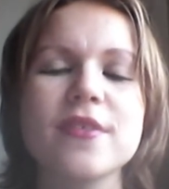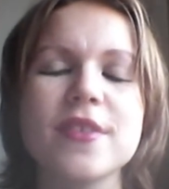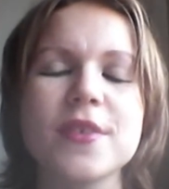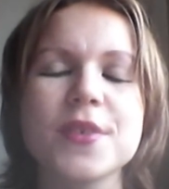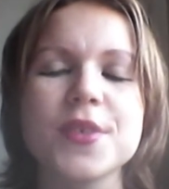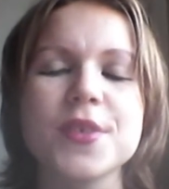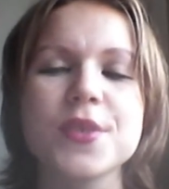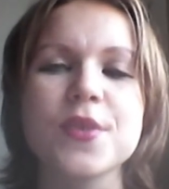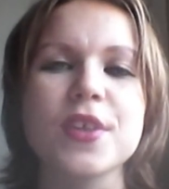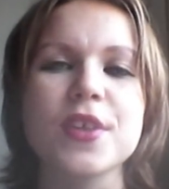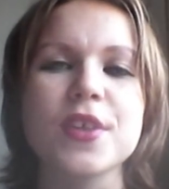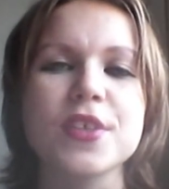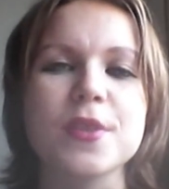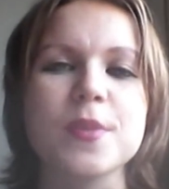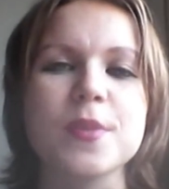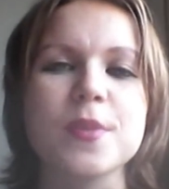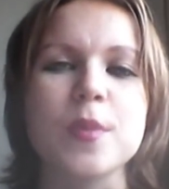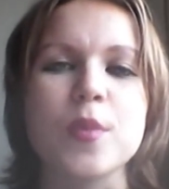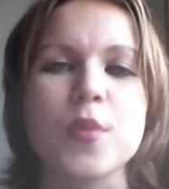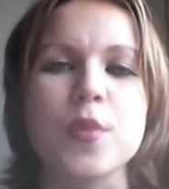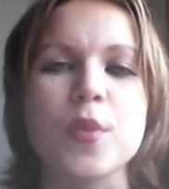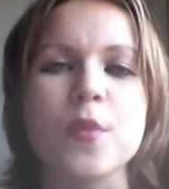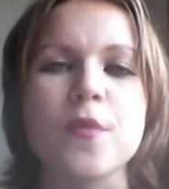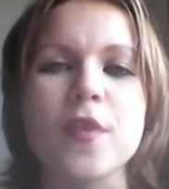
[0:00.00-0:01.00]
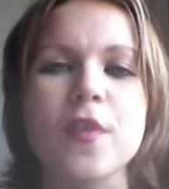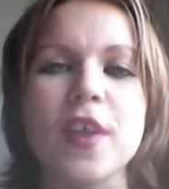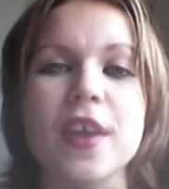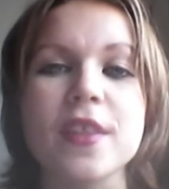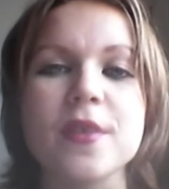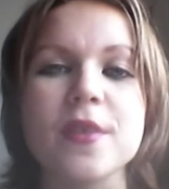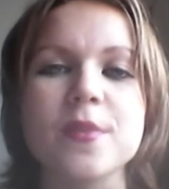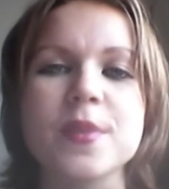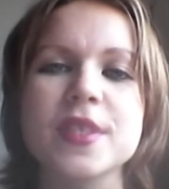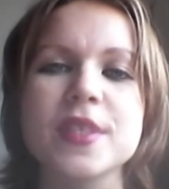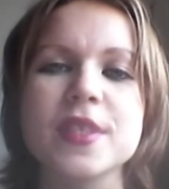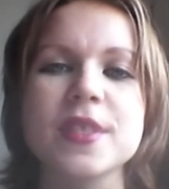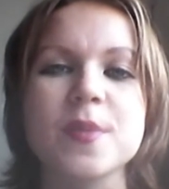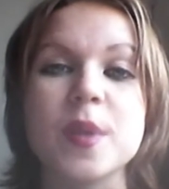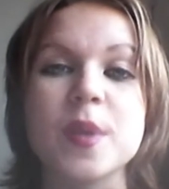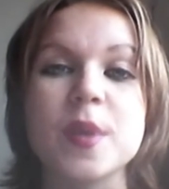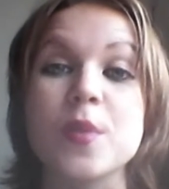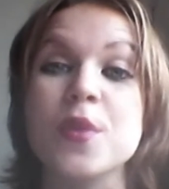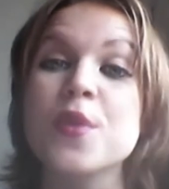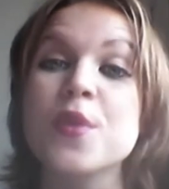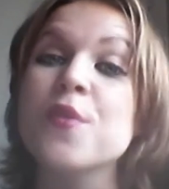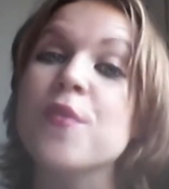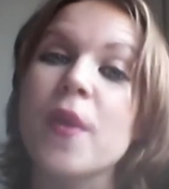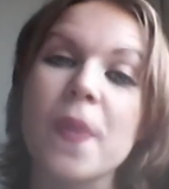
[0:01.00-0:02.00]
It's not actually the people who fly them, it's the
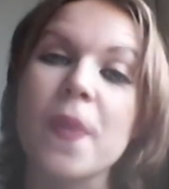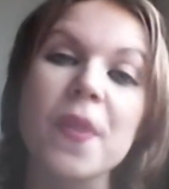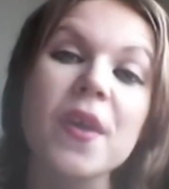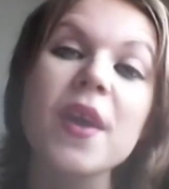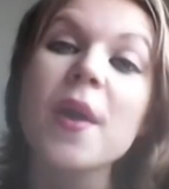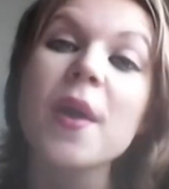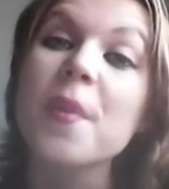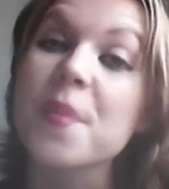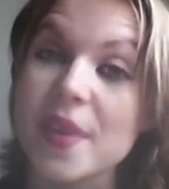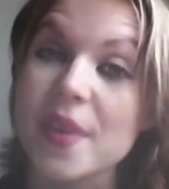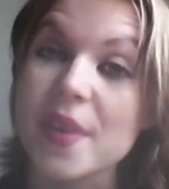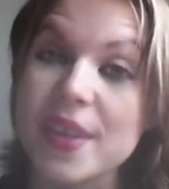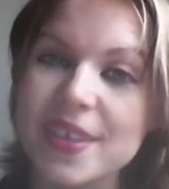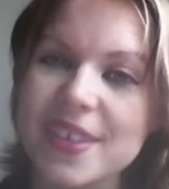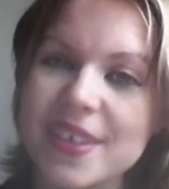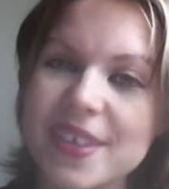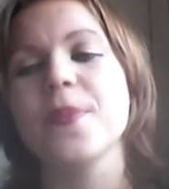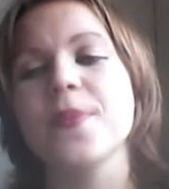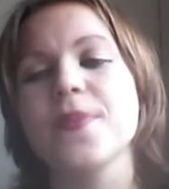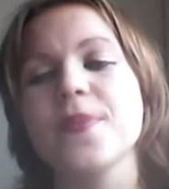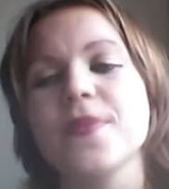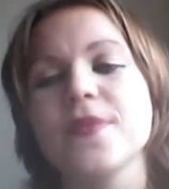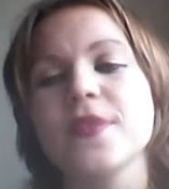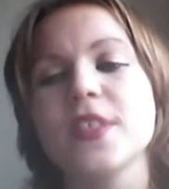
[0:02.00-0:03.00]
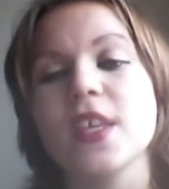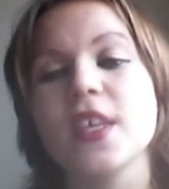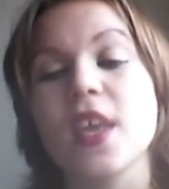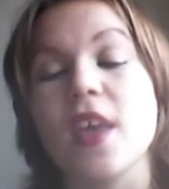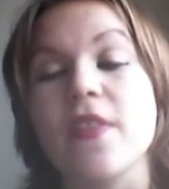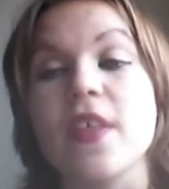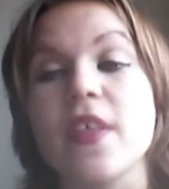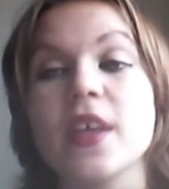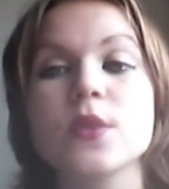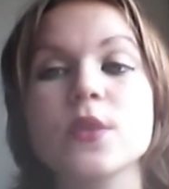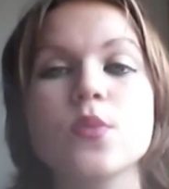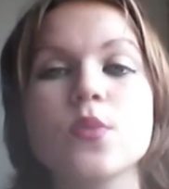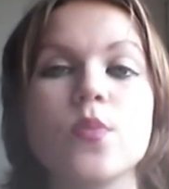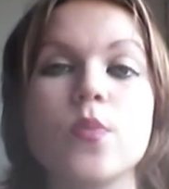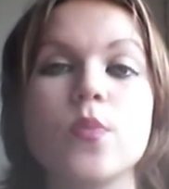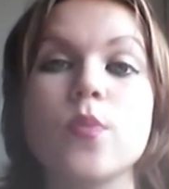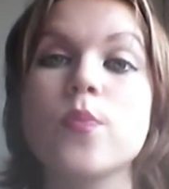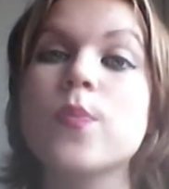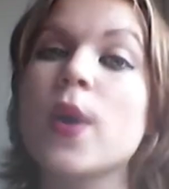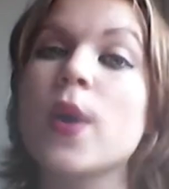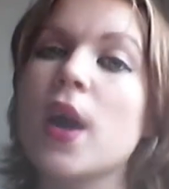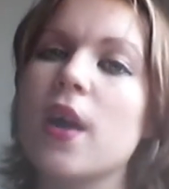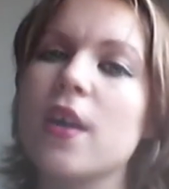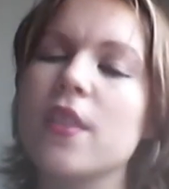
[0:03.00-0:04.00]
people who run the company. So yeah, that's
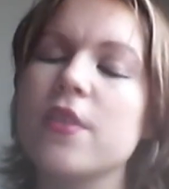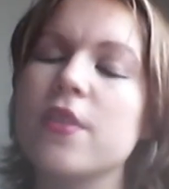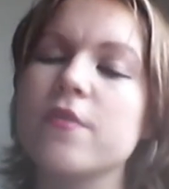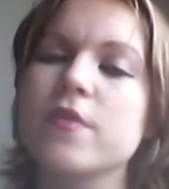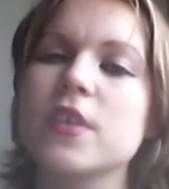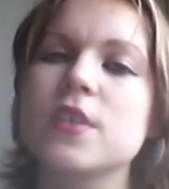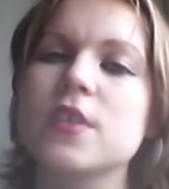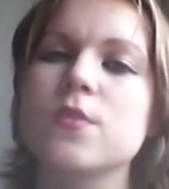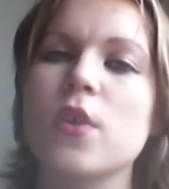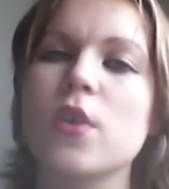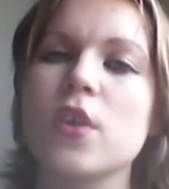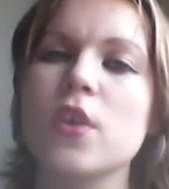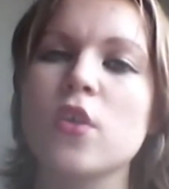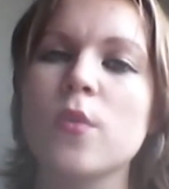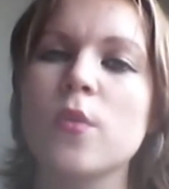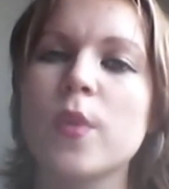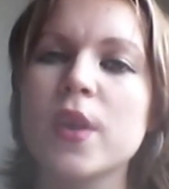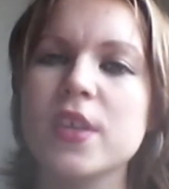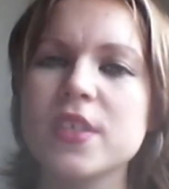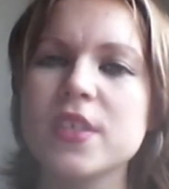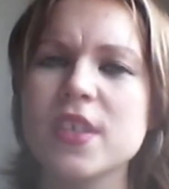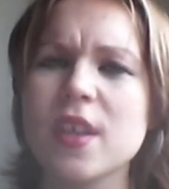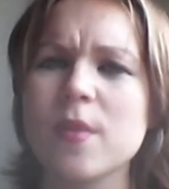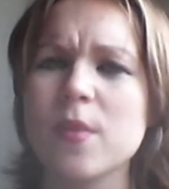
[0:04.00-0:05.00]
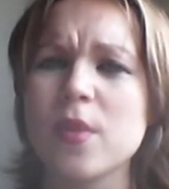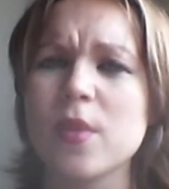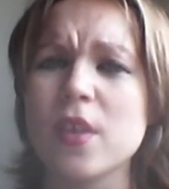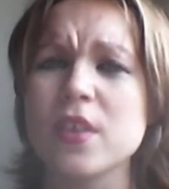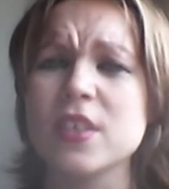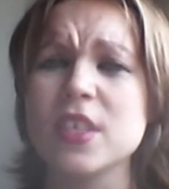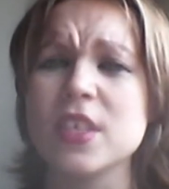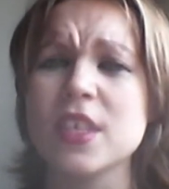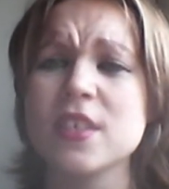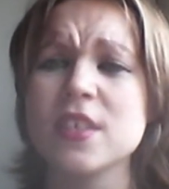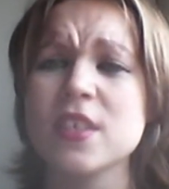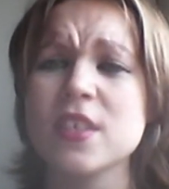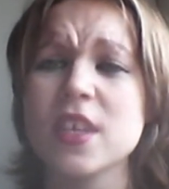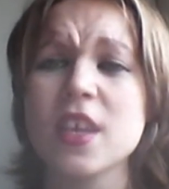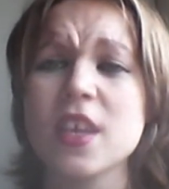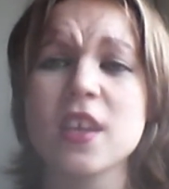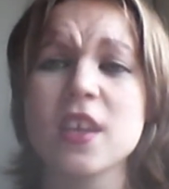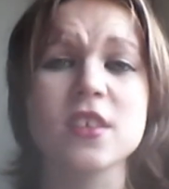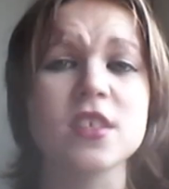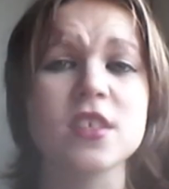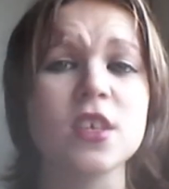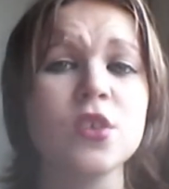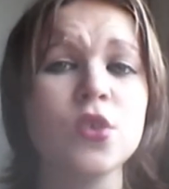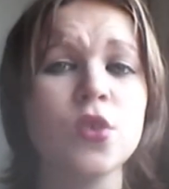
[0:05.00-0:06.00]
part of the reason why I got my Asylum 13 ticket,
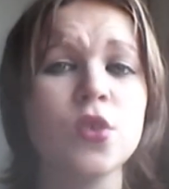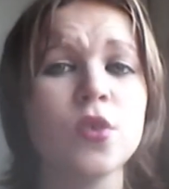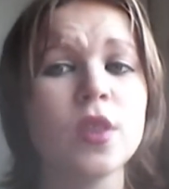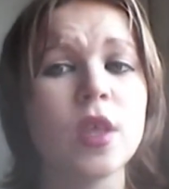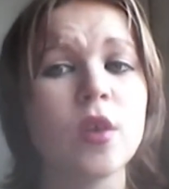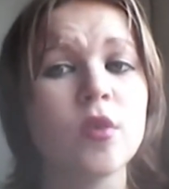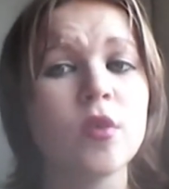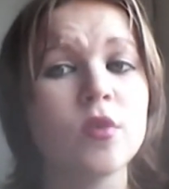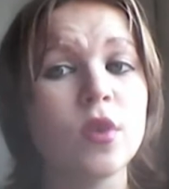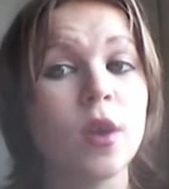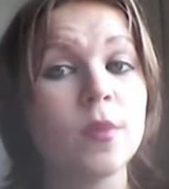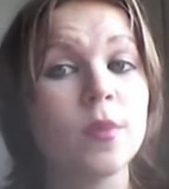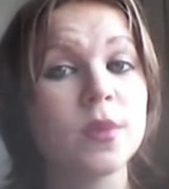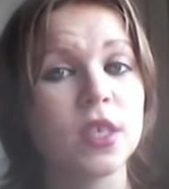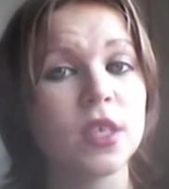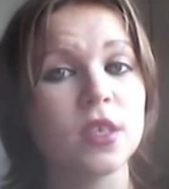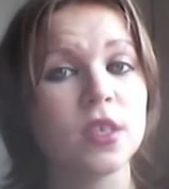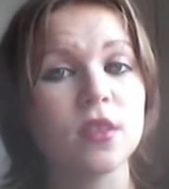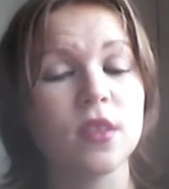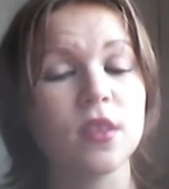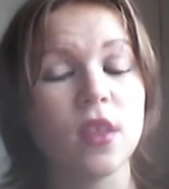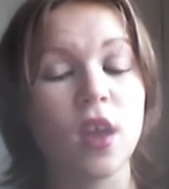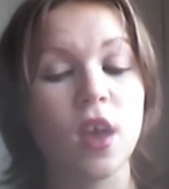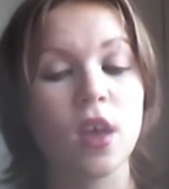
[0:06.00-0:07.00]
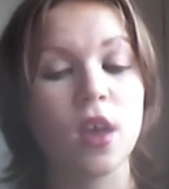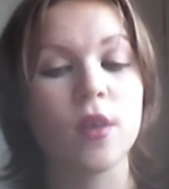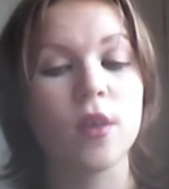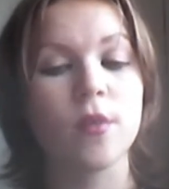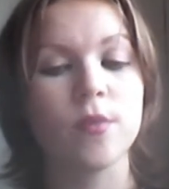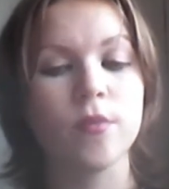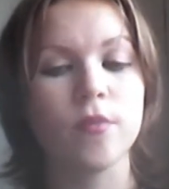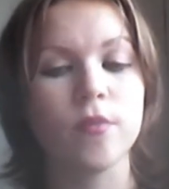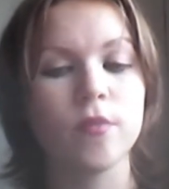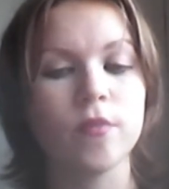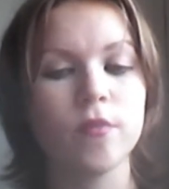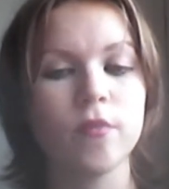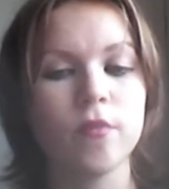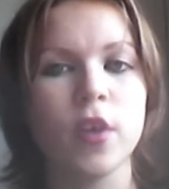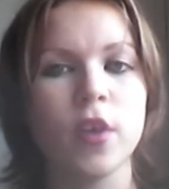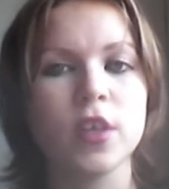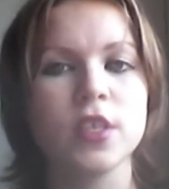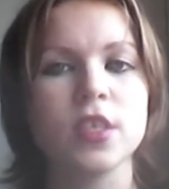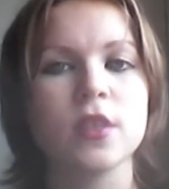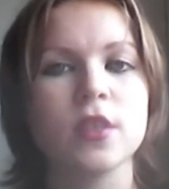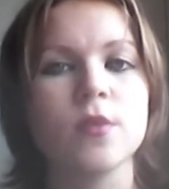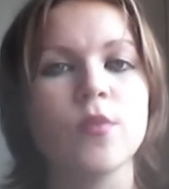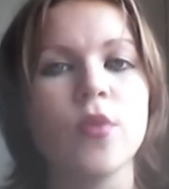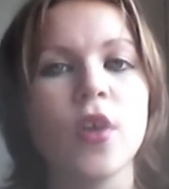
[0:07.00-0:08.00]
because I knew they were
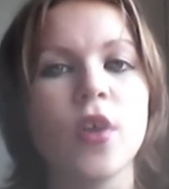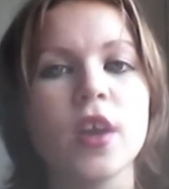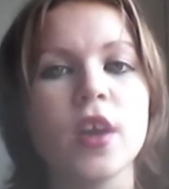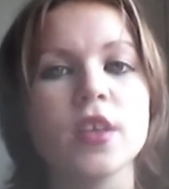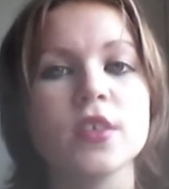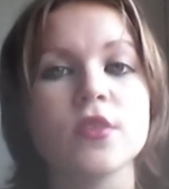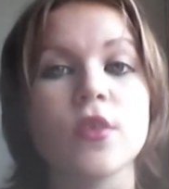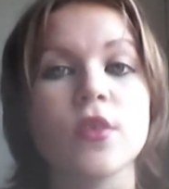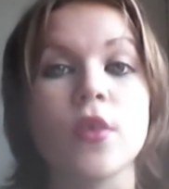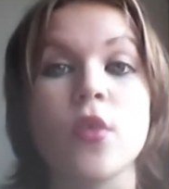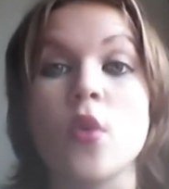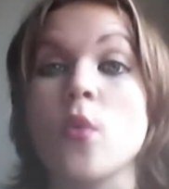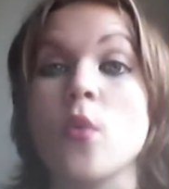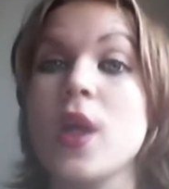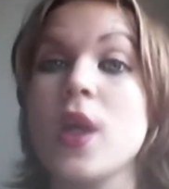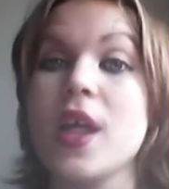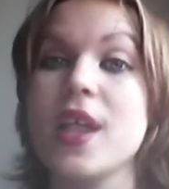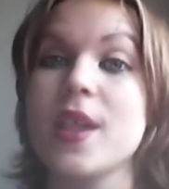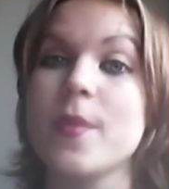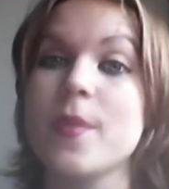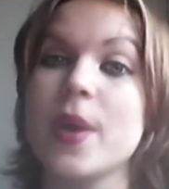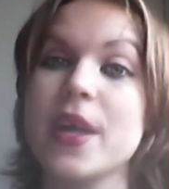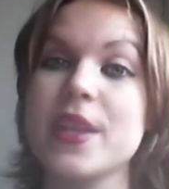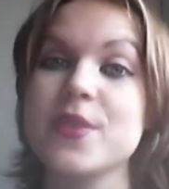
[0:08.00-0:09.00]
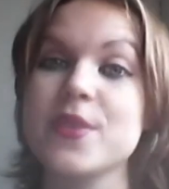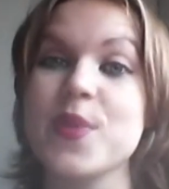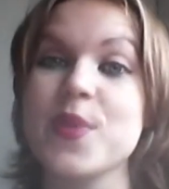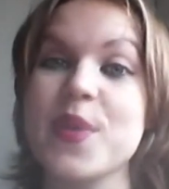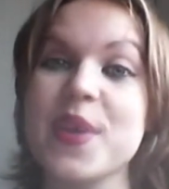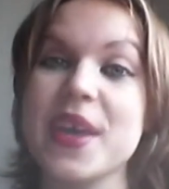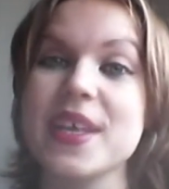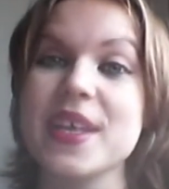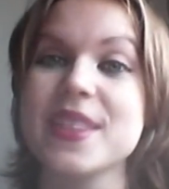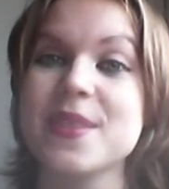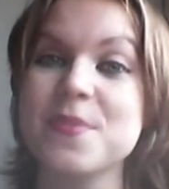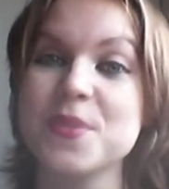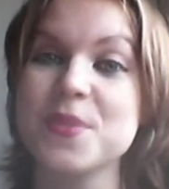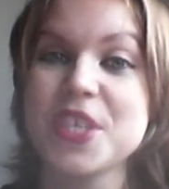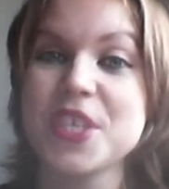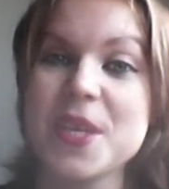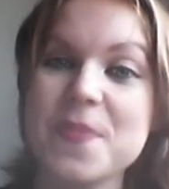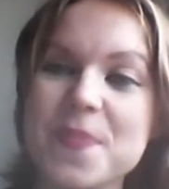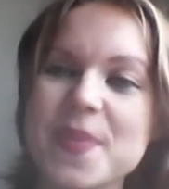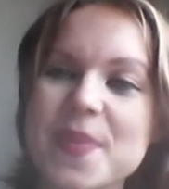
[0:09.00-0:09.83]
rising the price, so I thought, well, I might as well get them cheap.